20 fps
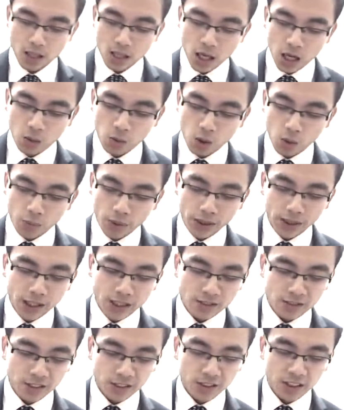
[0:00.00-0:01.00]
And what we
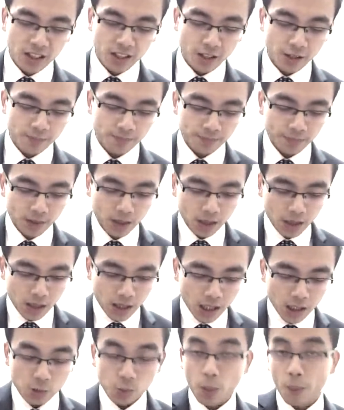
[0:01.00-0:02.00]
need to do
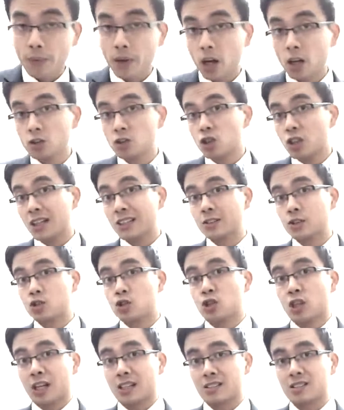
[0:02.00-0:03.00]
is we're going to
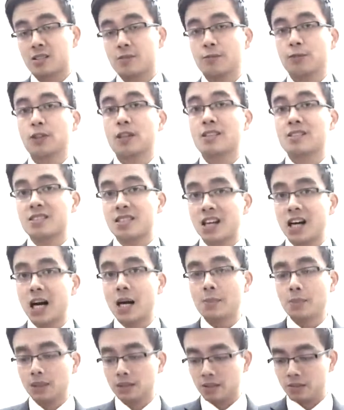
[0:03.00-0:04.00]
adjust for the
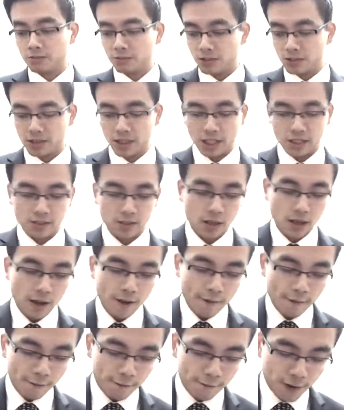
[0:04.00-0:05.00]
timing differences.
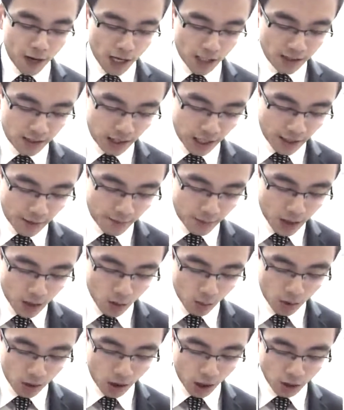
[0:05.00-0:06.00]
Firstly,
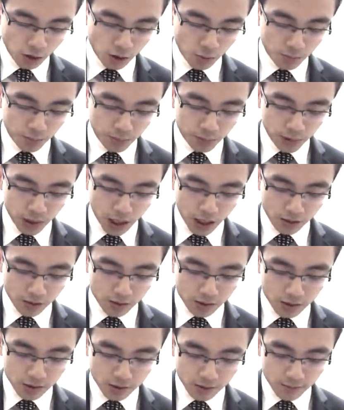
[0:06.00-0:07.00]
we're going to plot
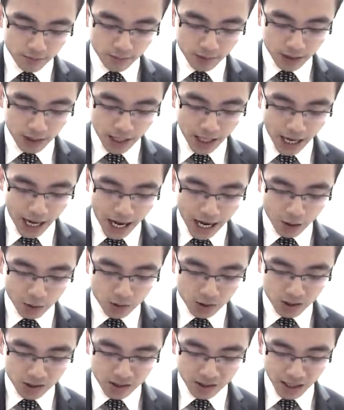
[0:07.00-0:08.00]
the
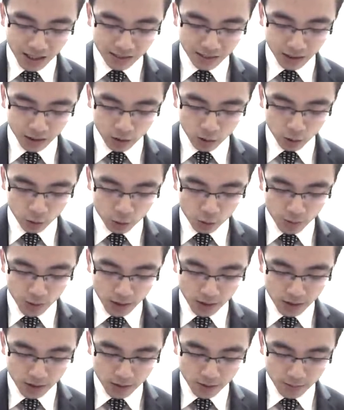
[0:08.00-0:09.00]
outstanding
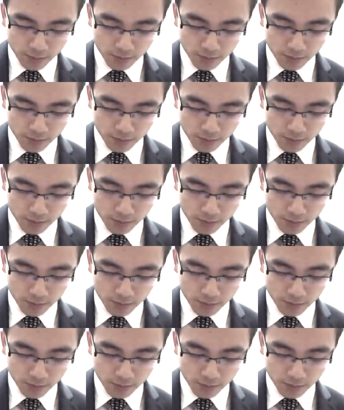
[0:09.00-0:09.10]
lodgements.